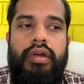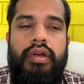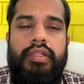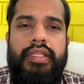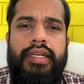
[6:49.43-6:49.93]

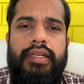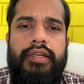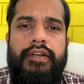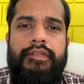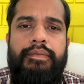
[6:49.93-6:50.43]
Then
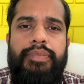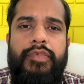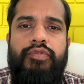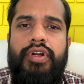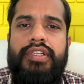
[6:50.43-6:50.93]

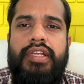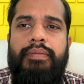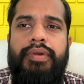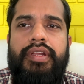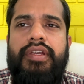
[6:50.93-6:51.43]
what is
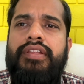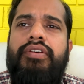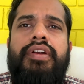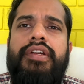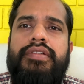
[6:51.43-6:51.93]
happening? He
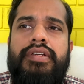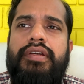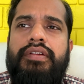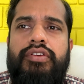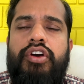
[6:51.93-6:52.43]
thought it's
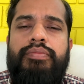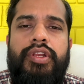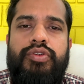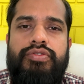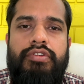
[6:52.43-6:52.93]
a normal,
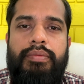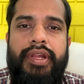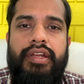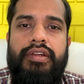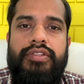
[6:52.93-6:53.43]
usual
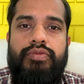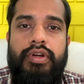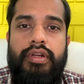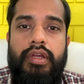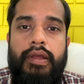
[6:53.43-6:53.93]
maintenance work.